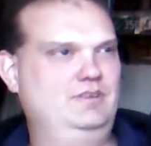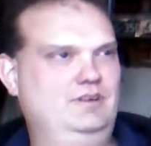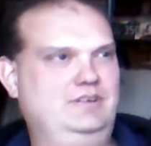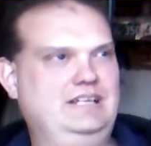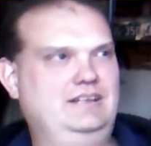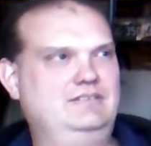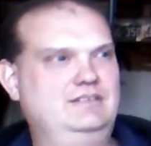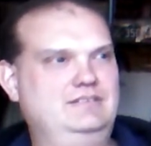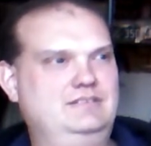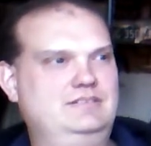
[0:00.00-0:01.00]
Okay,
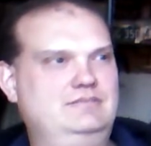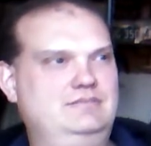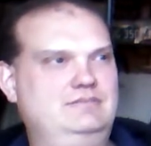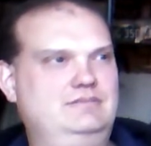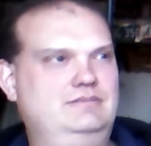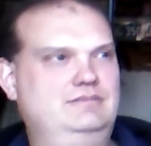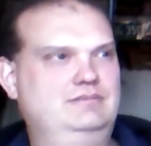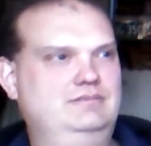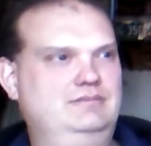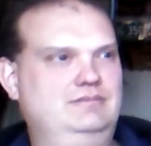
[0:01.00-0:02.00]

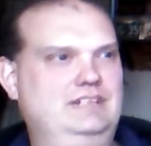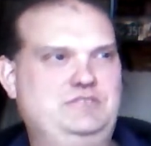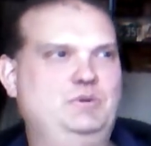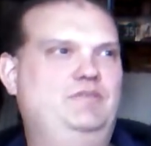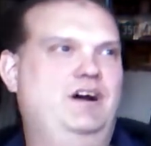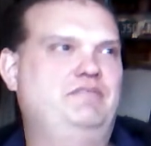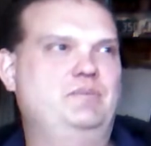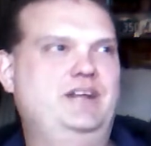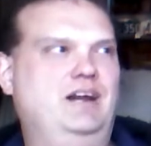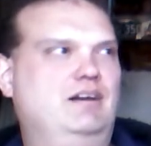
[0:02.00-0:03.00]
let's move on
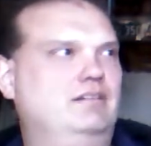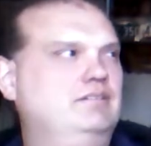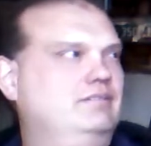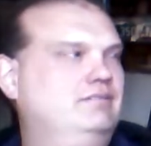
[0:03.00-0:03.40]
from the hair.